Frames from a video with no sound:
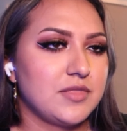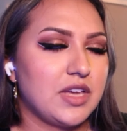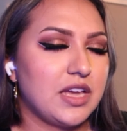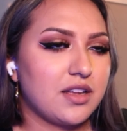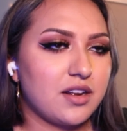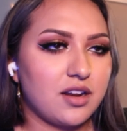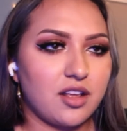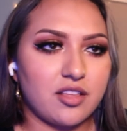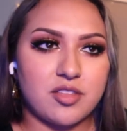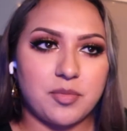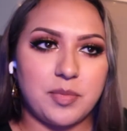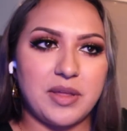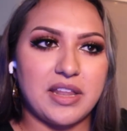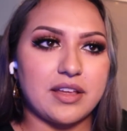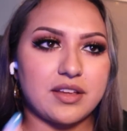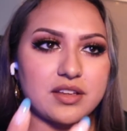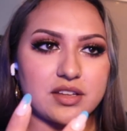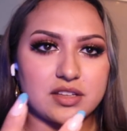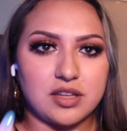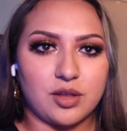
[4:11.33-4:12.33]
It could also be
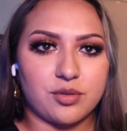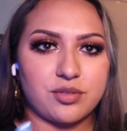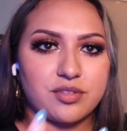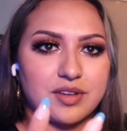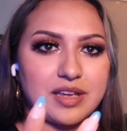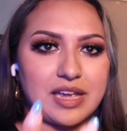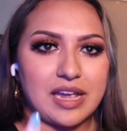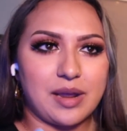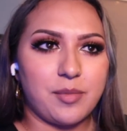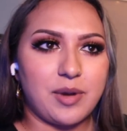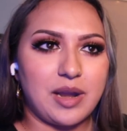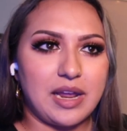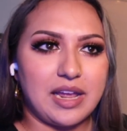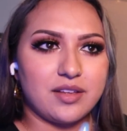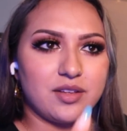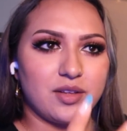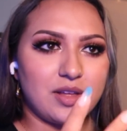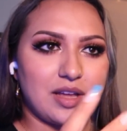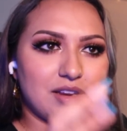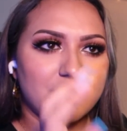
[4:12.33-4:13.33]
like a closer camera
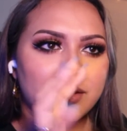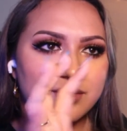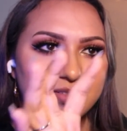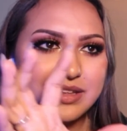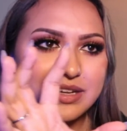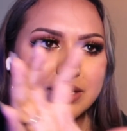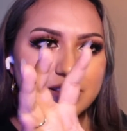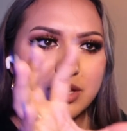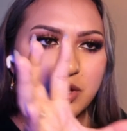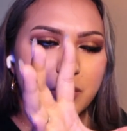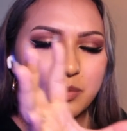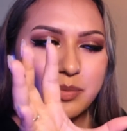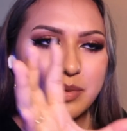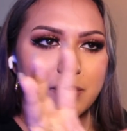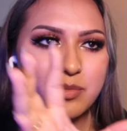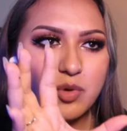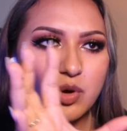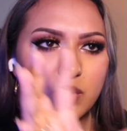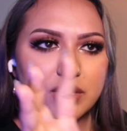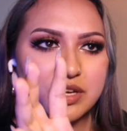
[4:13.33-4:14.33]
angle. You're seeing a little
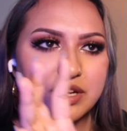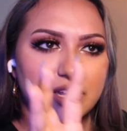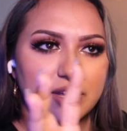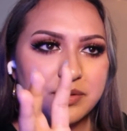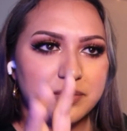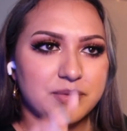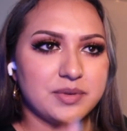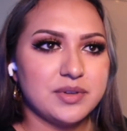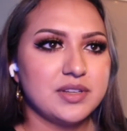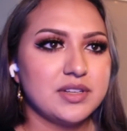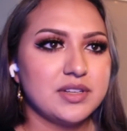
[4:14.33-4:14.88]
bit more, you know?